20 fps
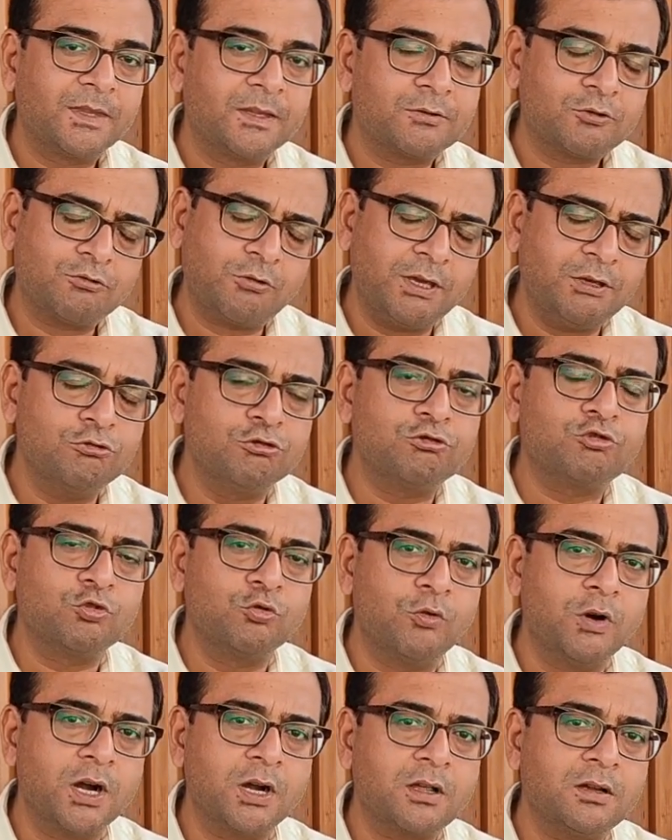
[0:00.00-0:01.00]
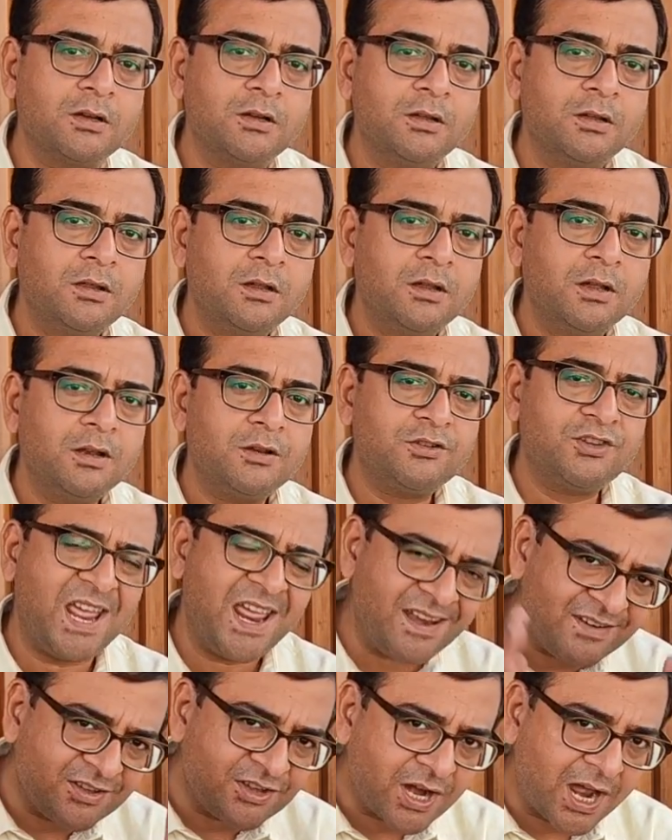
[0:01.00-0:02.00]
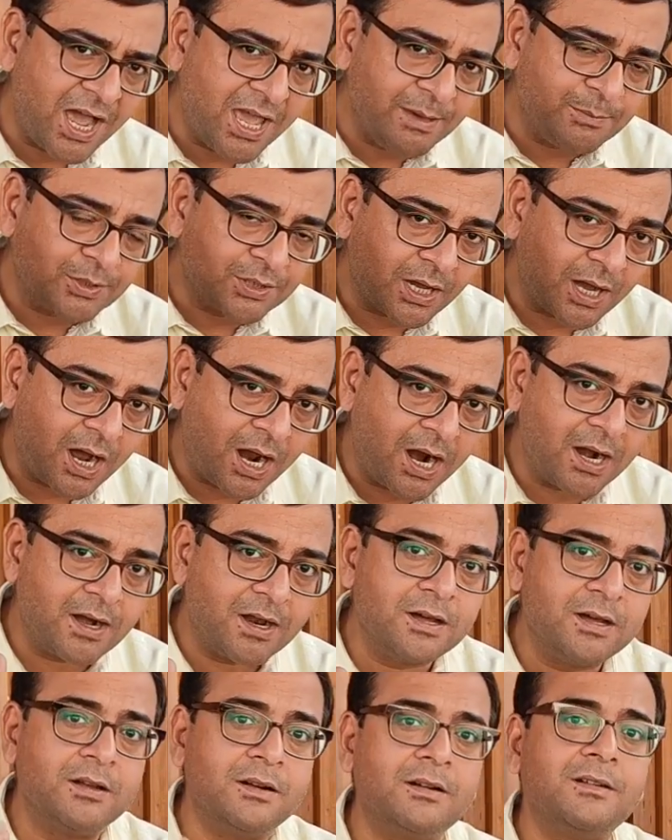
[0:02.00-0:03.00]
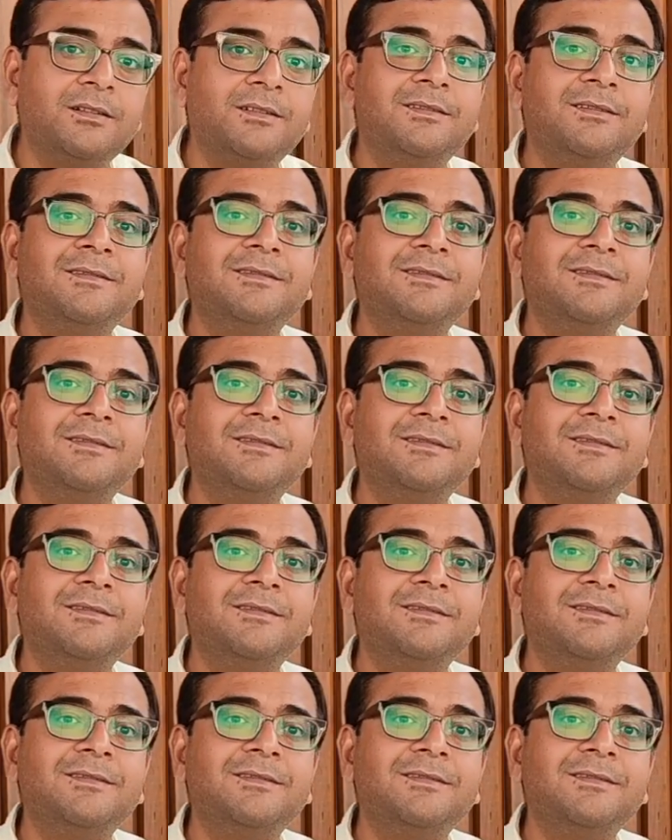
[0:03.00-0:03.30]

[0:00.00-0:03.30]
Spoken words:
so I used to work 10 times harder.